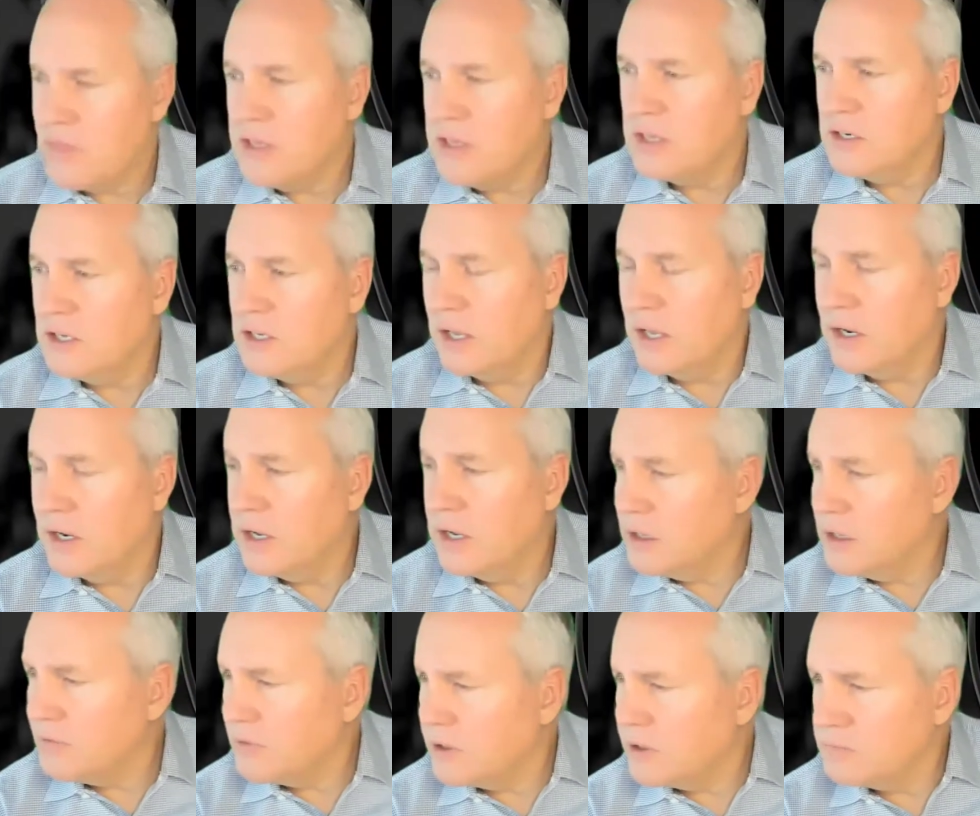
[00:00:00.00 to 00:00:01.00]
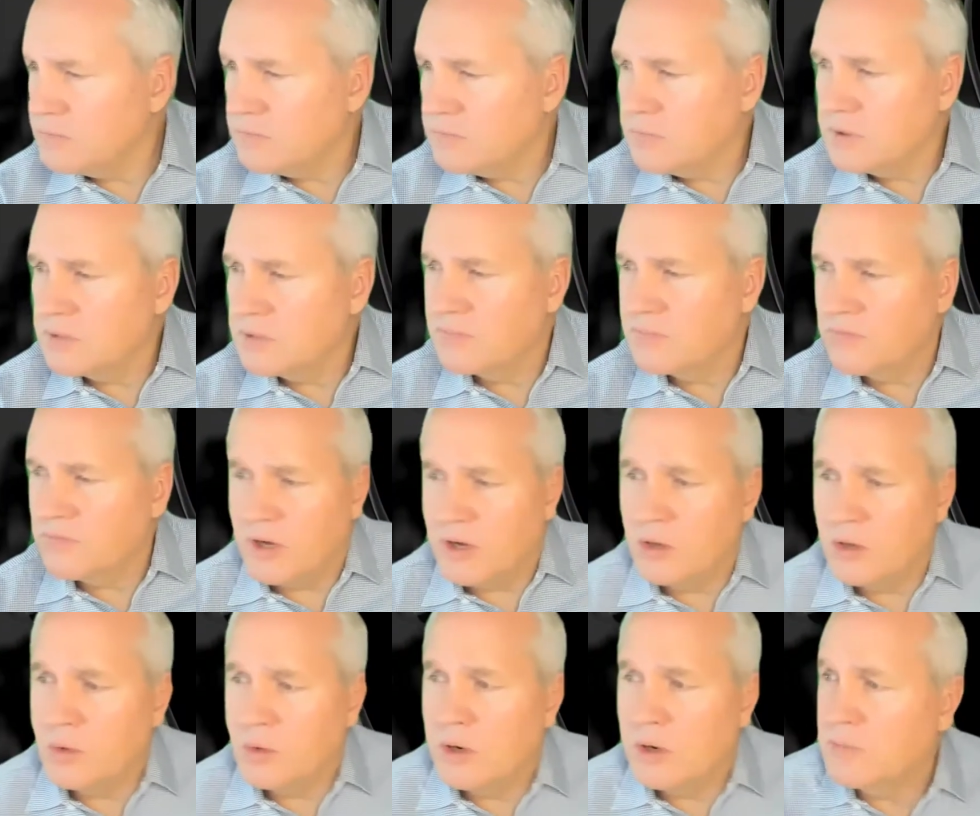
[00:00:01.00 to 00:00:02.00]
you did. I have a
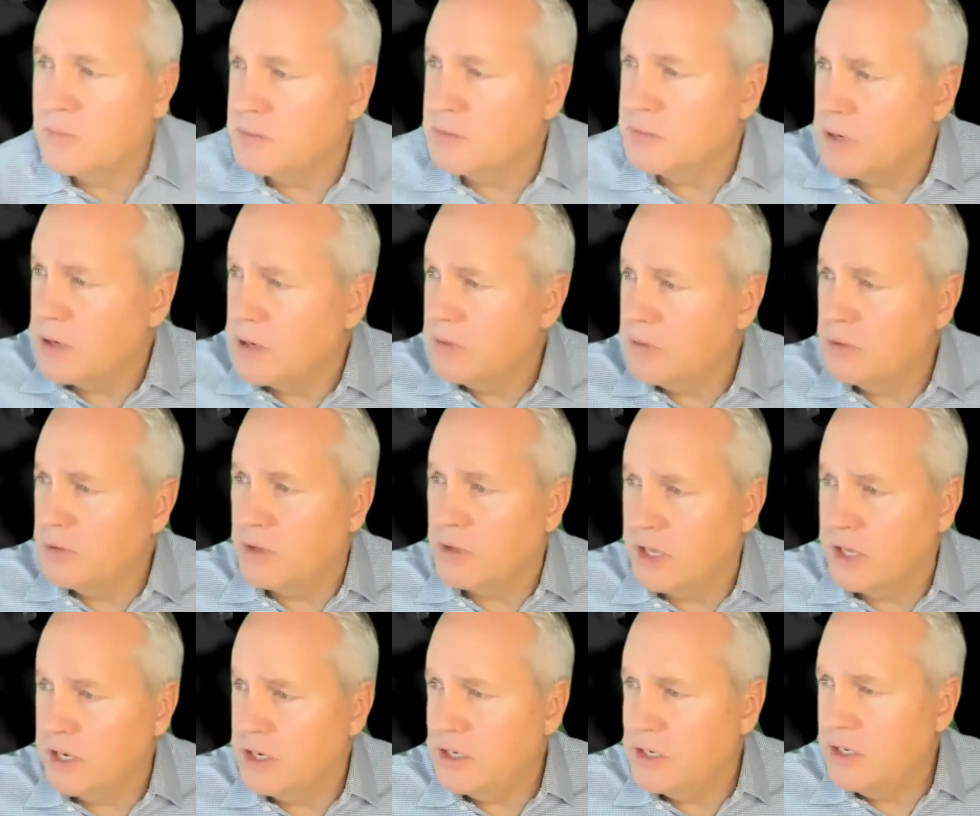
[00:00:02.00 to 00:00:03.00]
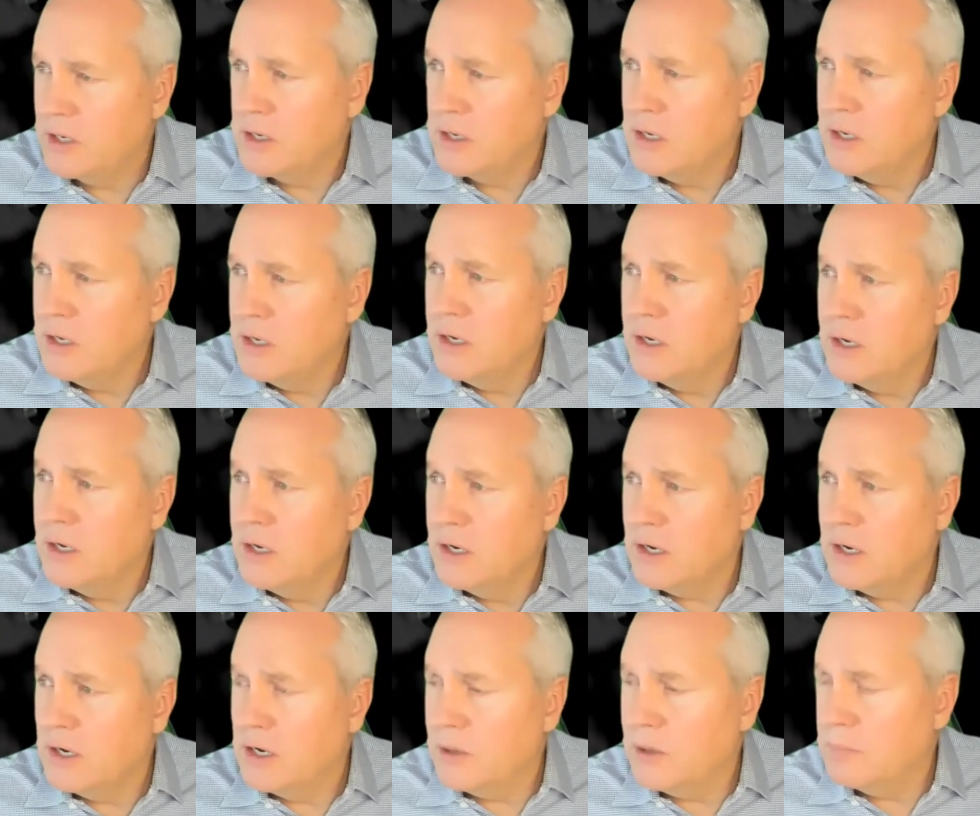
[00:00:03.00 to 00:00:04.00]
follow up that might be related.
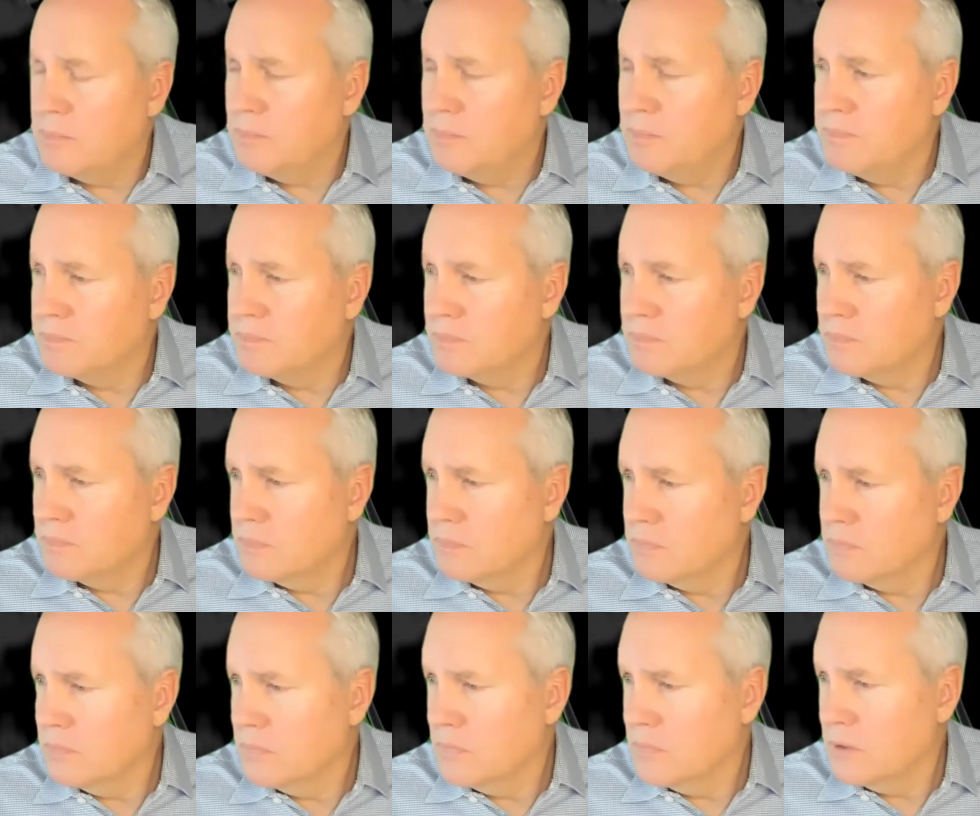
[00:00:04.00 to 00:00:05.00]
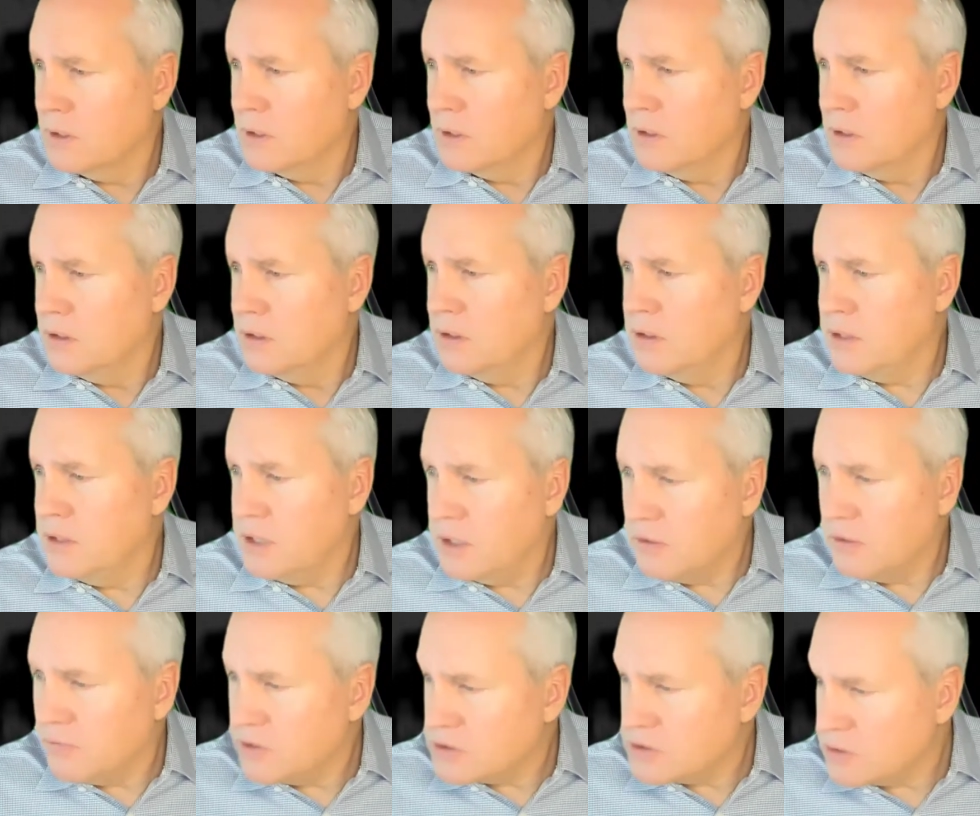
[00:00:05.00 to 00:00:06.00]
Sure. Um, the
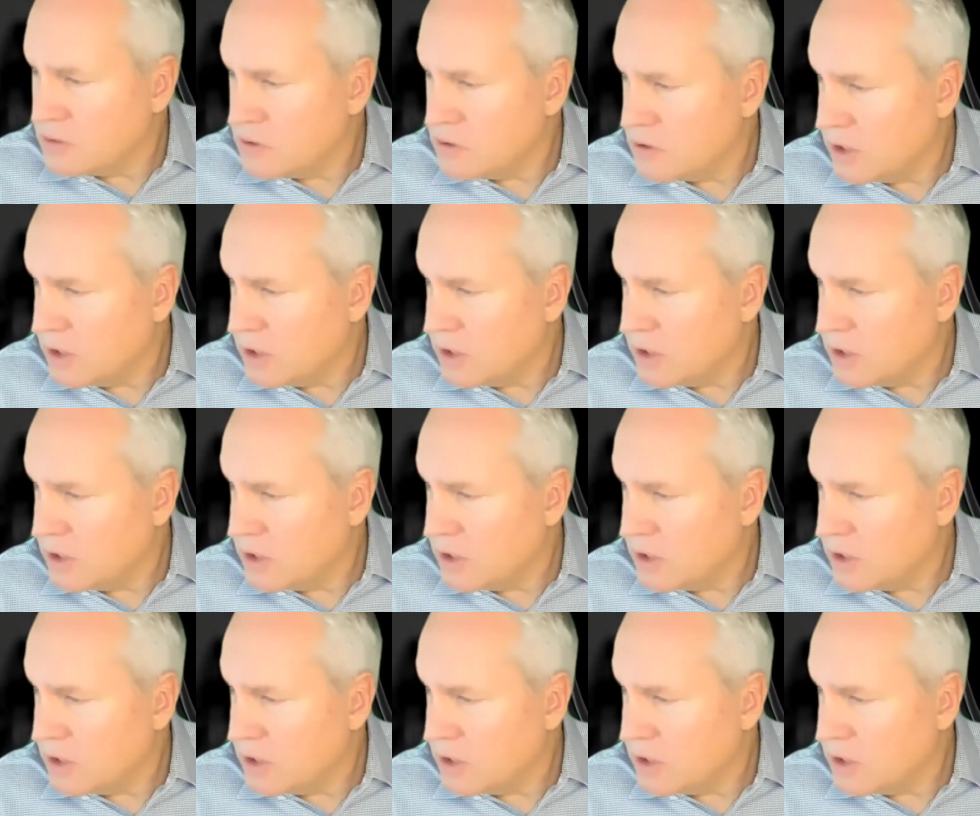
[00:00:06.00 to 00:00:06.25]
individual